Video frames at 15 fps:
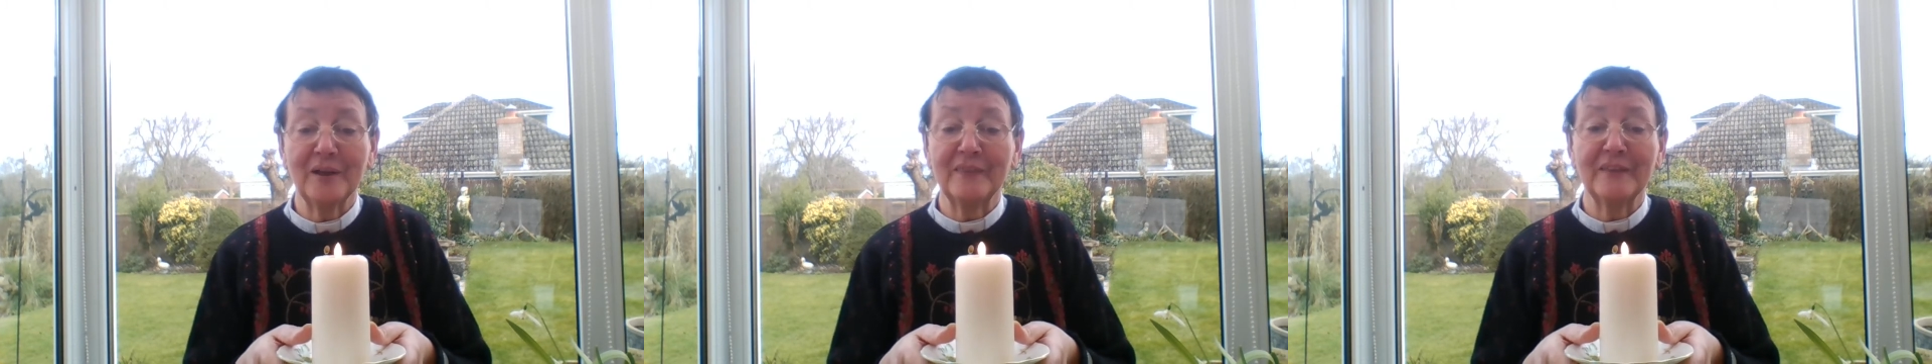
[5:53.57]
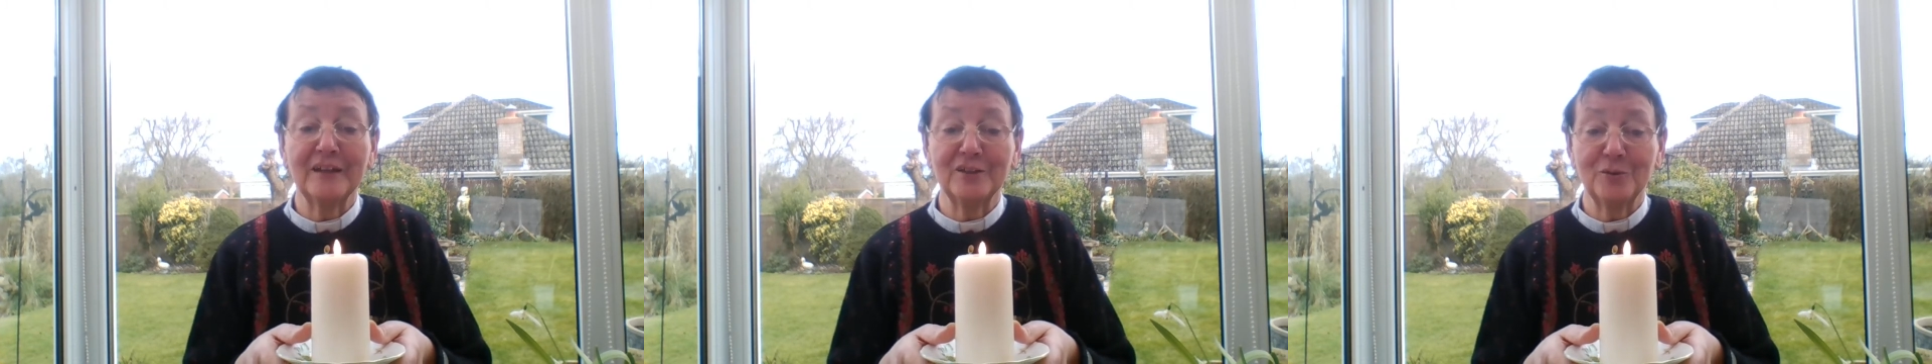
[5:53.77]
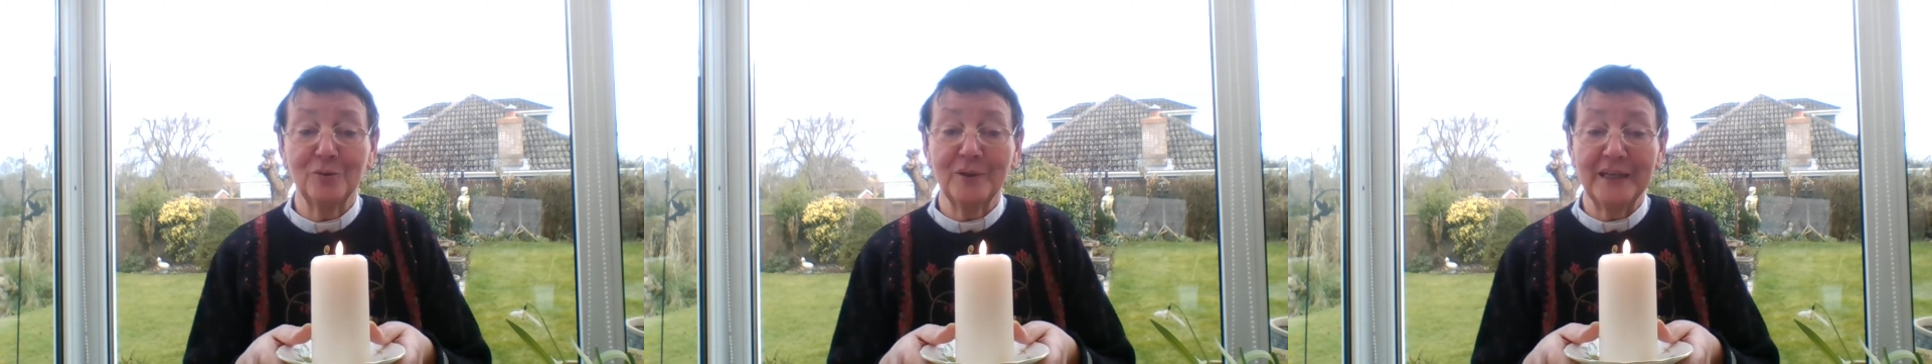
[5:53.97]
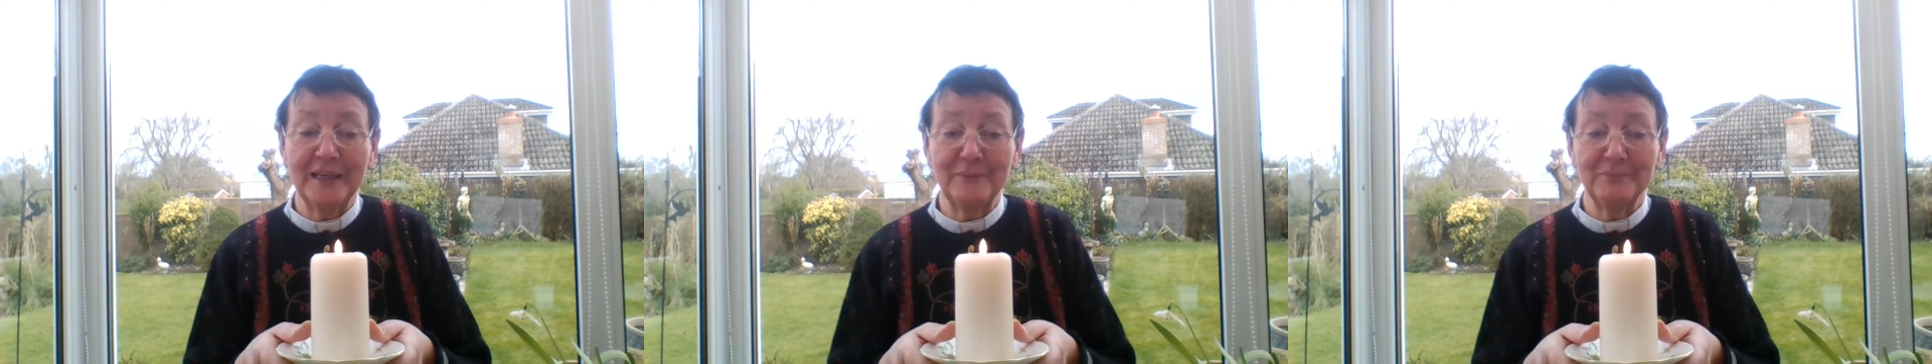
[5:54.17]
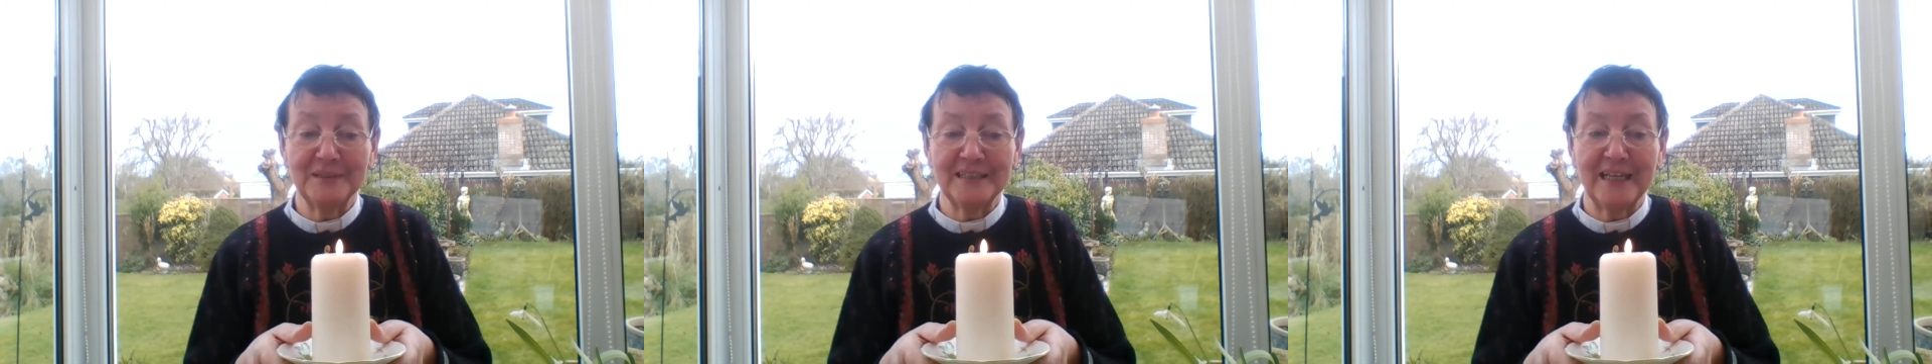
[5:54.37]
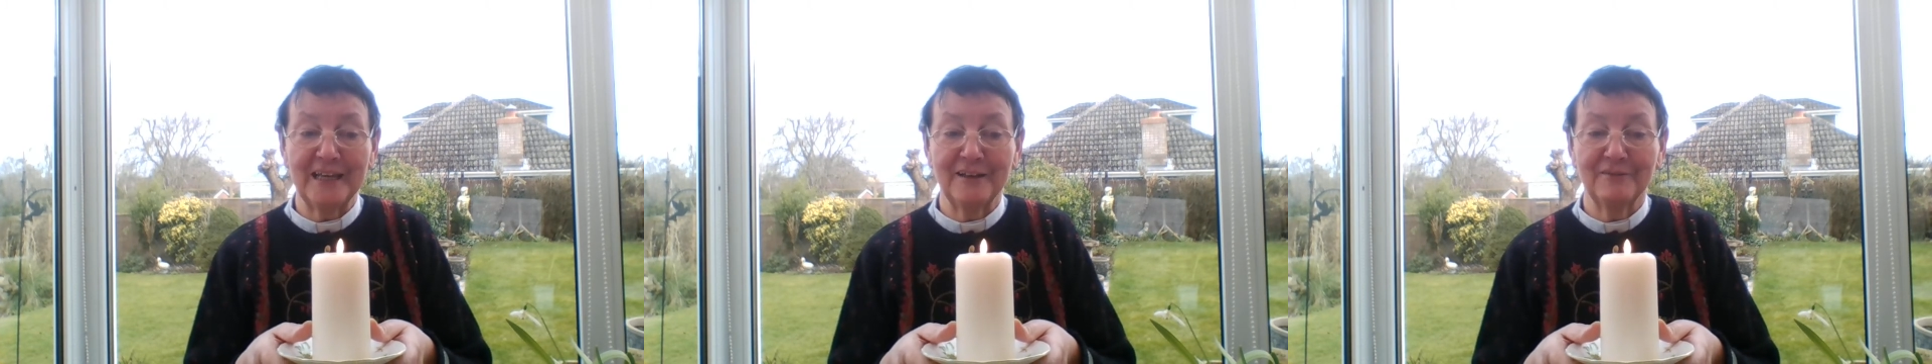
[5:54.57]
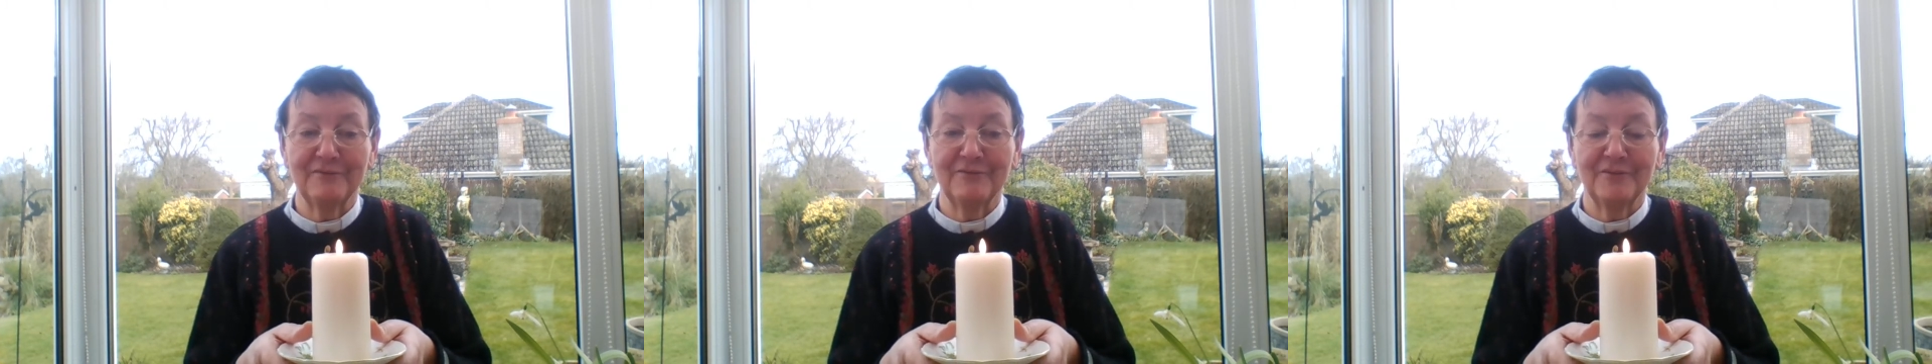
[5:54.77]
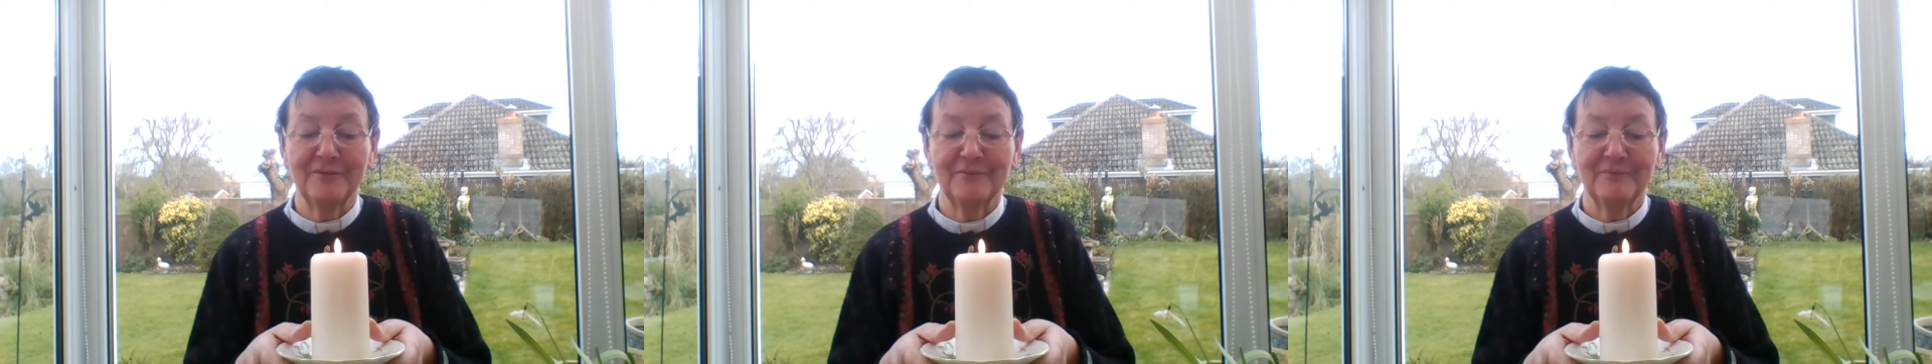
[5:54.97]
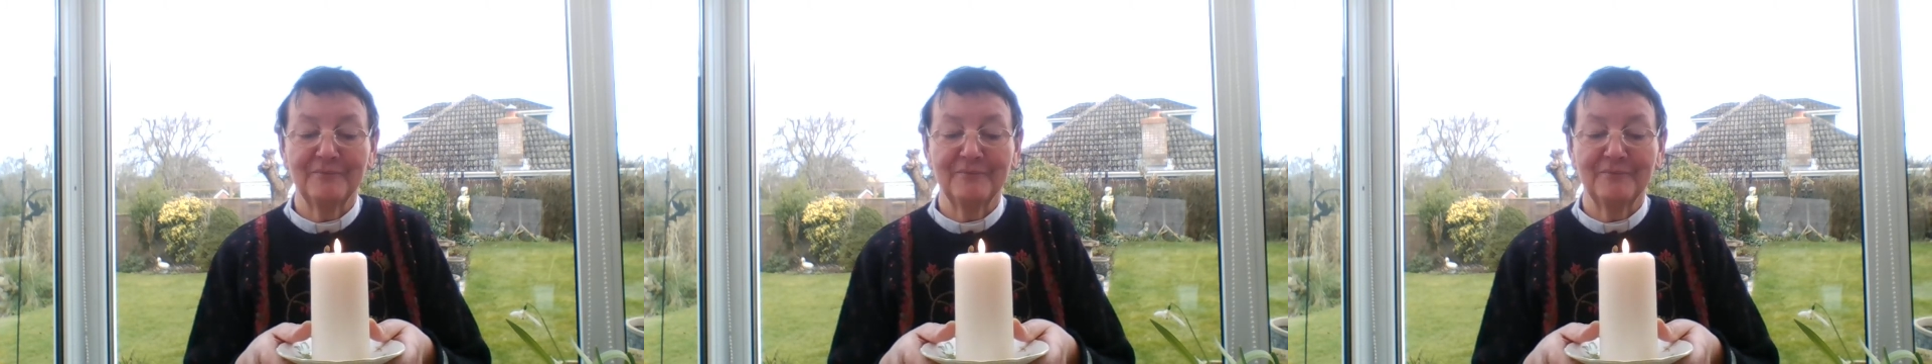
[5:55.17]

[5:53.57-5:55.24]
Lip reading: and that you keep safe.